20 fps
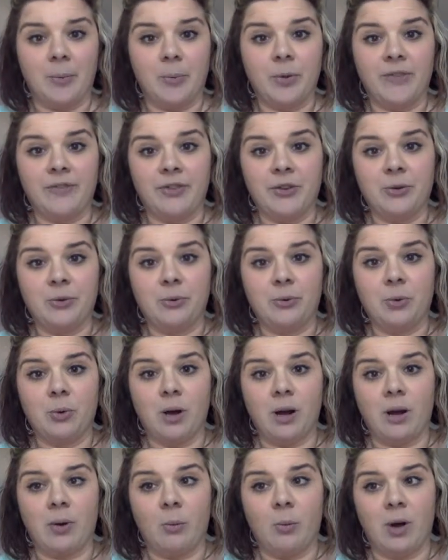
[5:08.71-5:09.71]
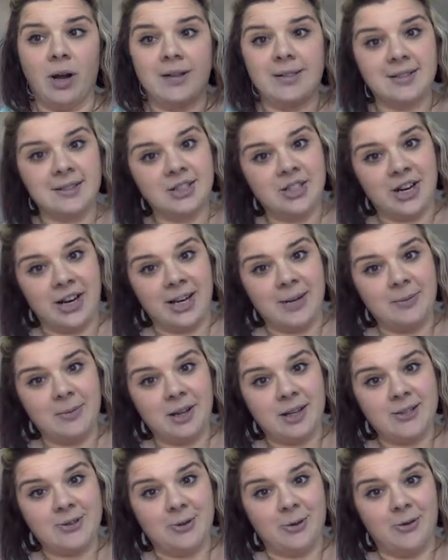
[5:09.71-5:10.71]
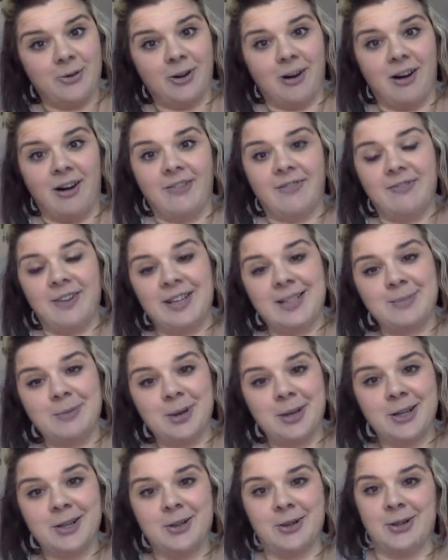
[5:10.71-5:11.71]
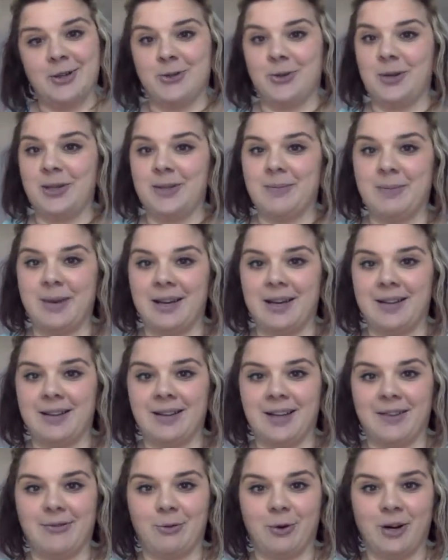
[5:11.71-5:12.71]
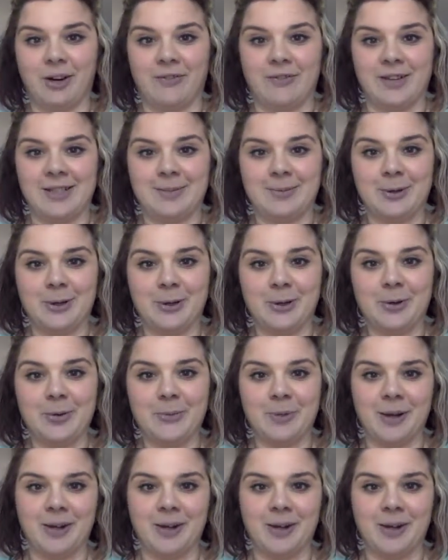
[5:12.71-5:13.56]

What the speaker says: If you want to check in with us over on Facebook, you can join the Making Life Work Facebook group.